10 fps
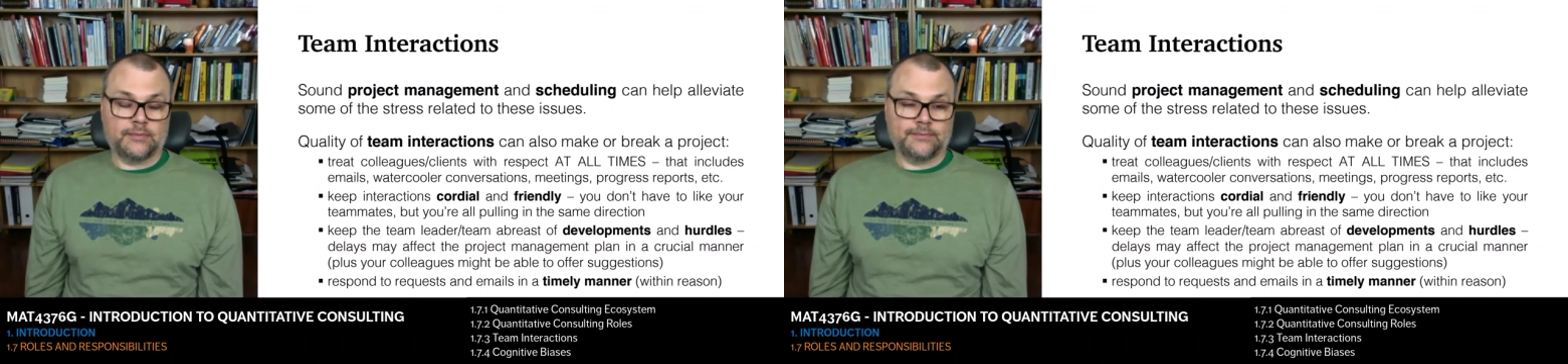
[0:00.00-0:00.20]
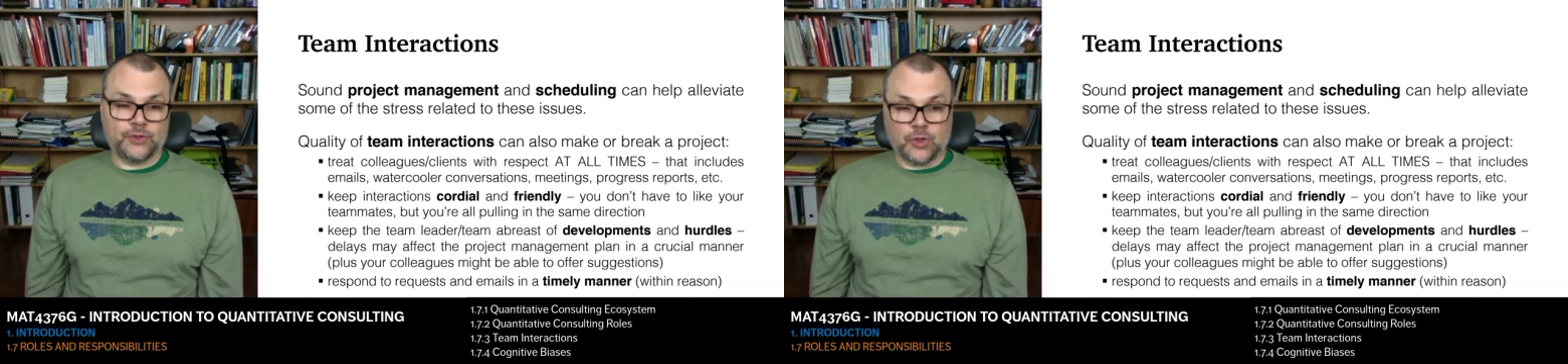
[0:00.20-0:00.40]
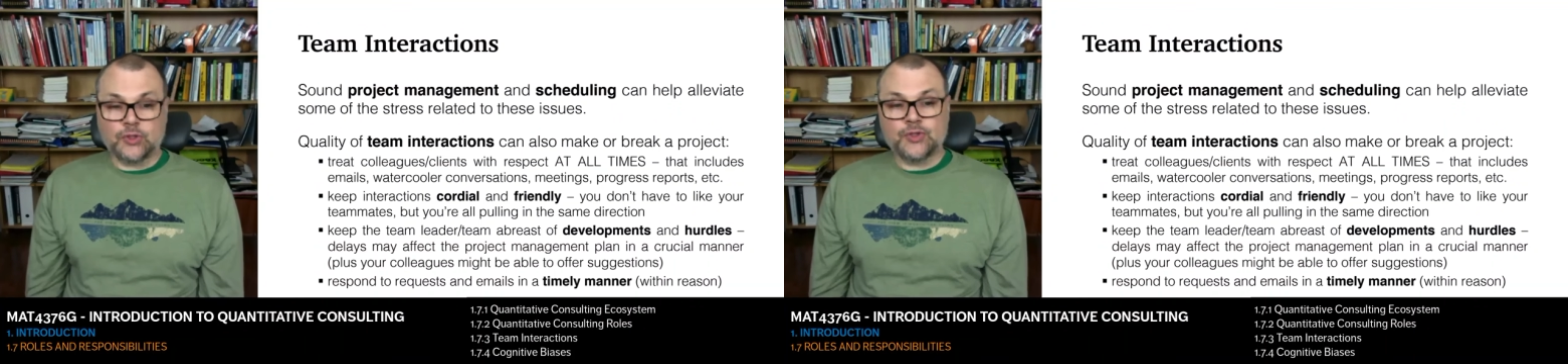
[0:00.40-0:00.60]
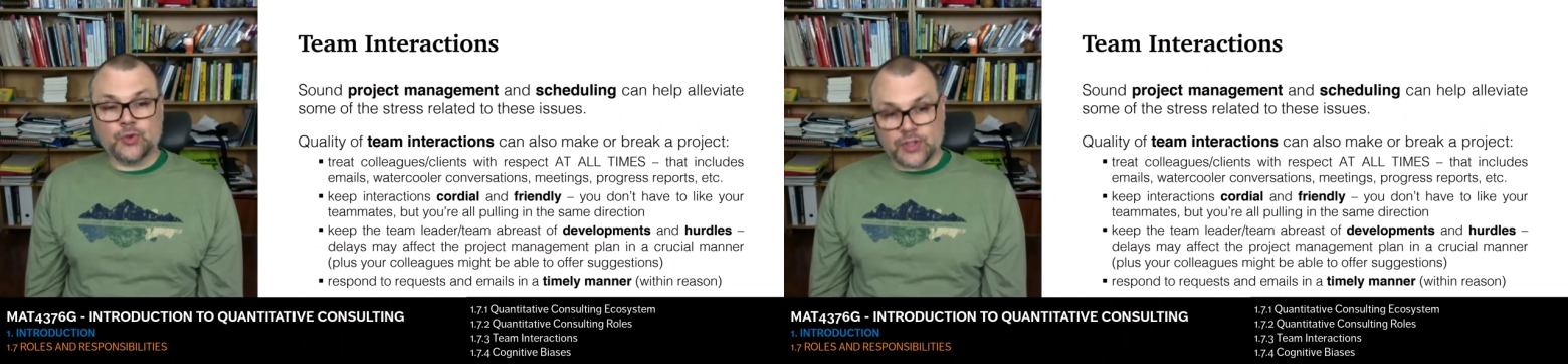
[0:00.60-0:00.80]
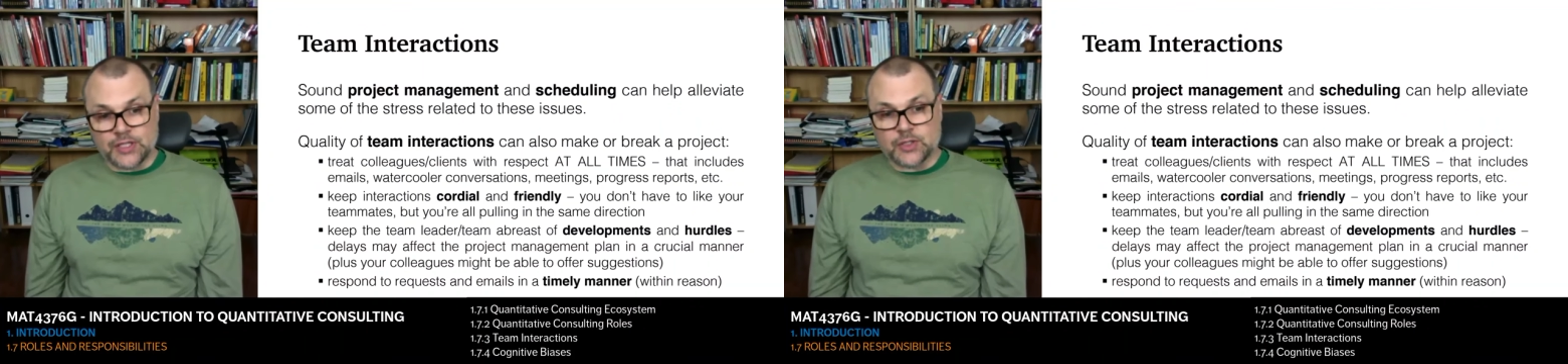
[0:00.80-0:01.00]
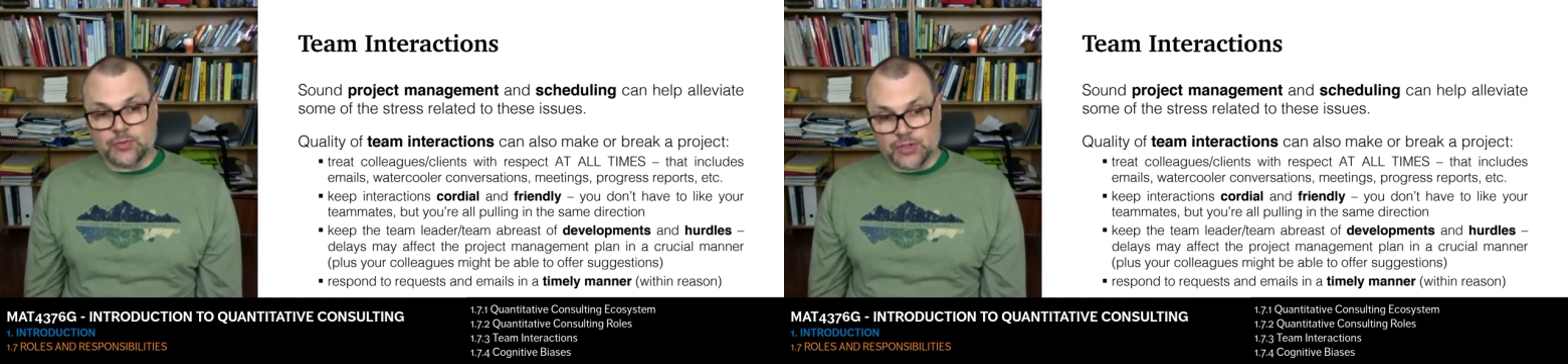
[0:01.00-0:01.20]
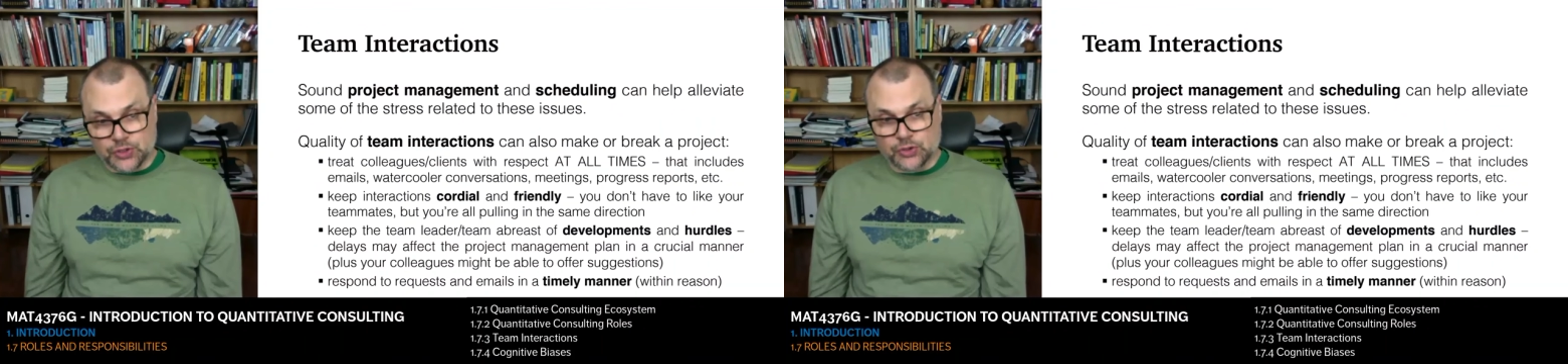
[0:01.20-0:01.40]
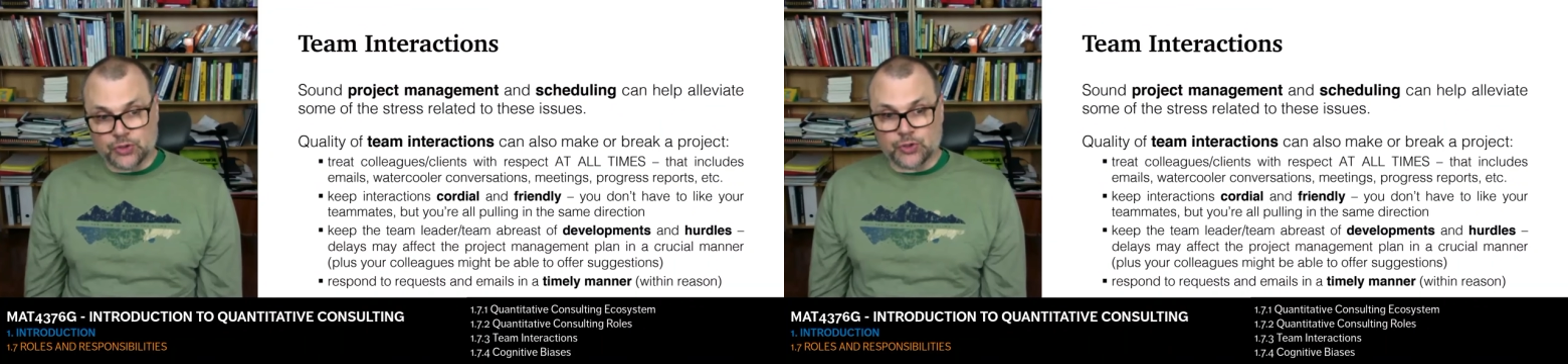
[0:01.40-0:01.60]
You also need to be
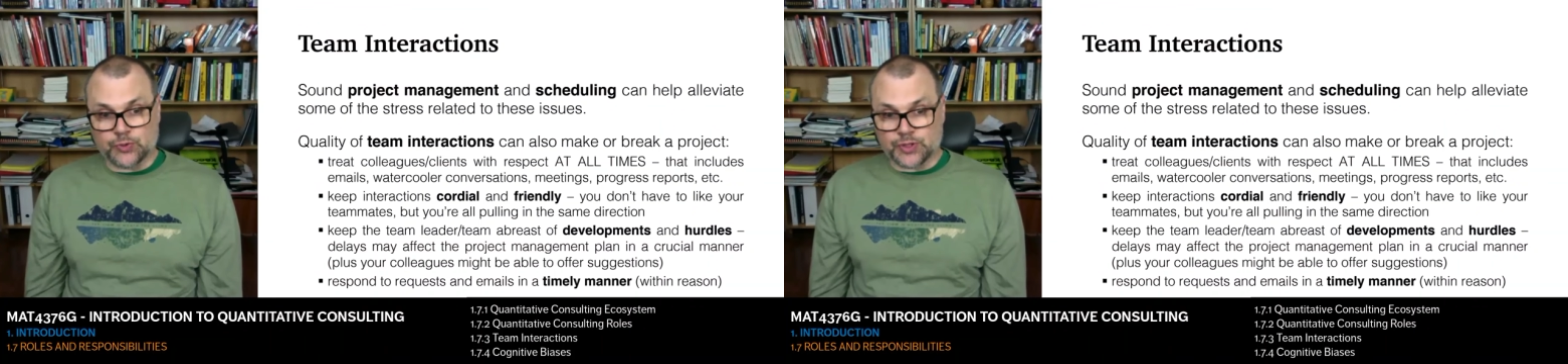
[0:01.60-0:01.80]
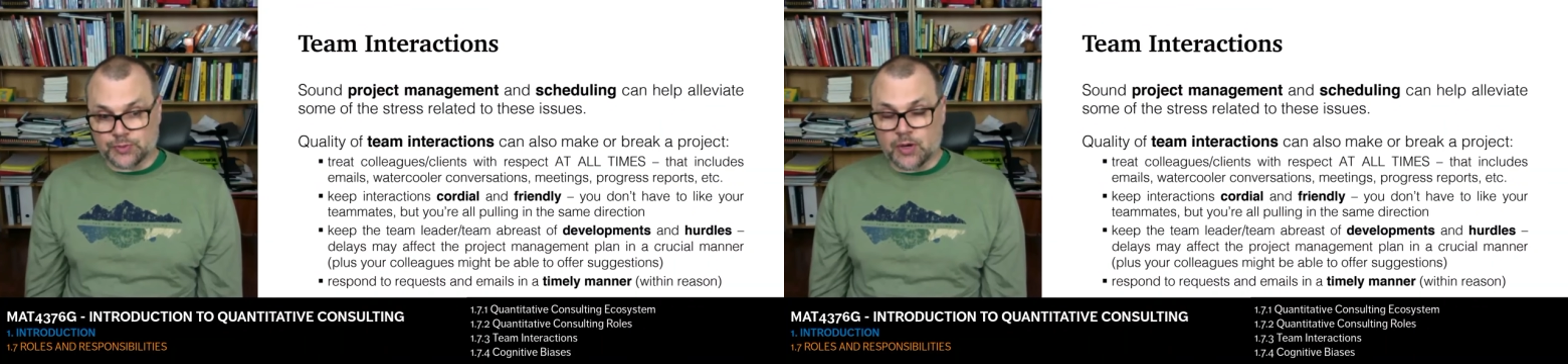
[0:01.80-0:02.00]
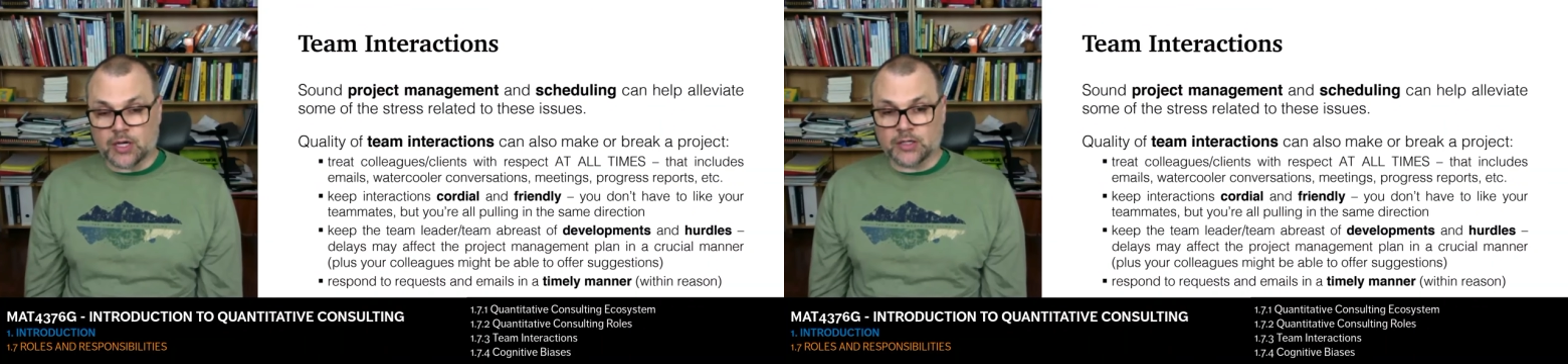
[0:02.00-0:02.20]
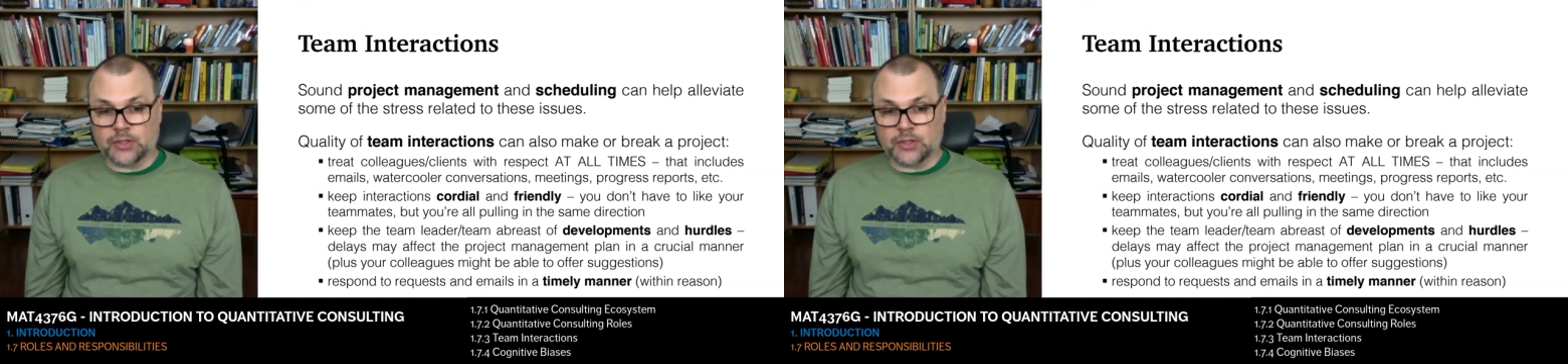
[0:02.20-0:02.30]
sure you respond